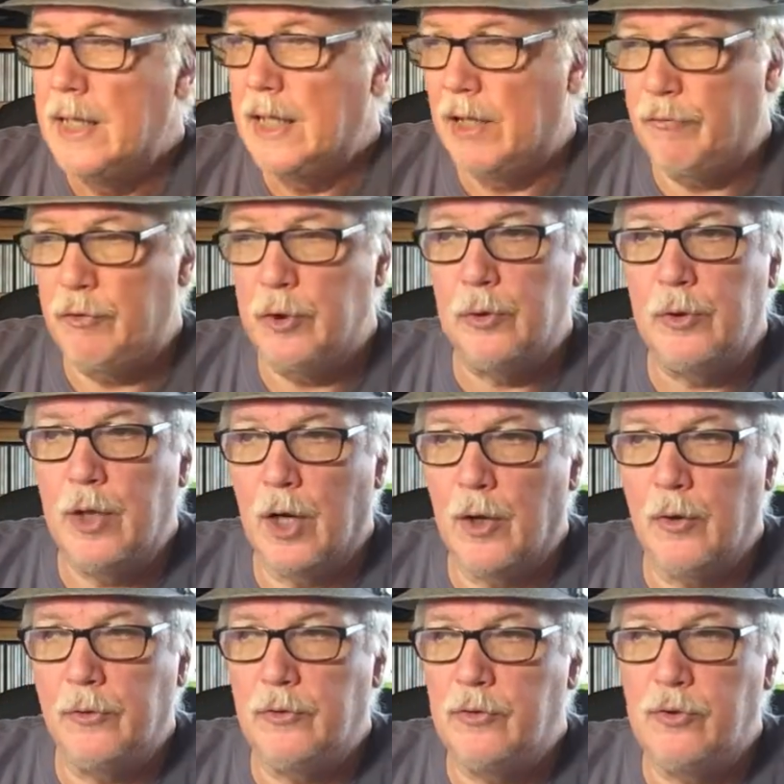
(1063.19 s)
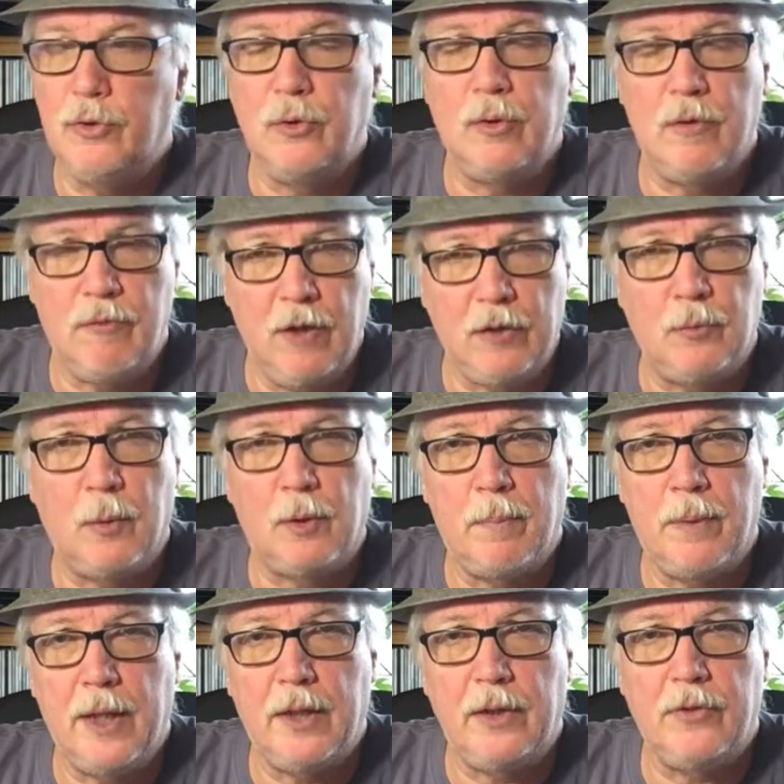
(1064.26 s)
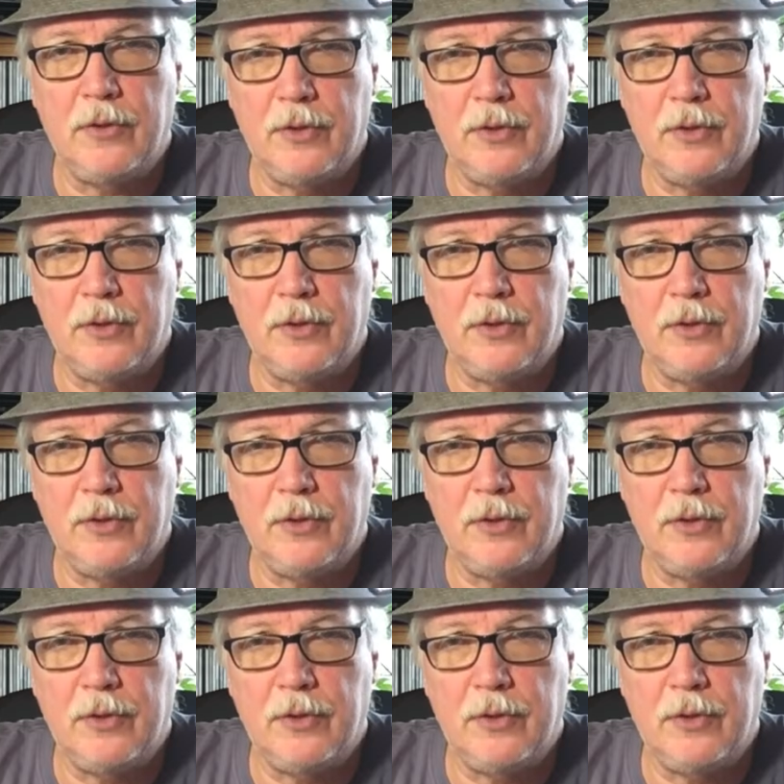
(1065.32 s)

If you go to the Facebook page,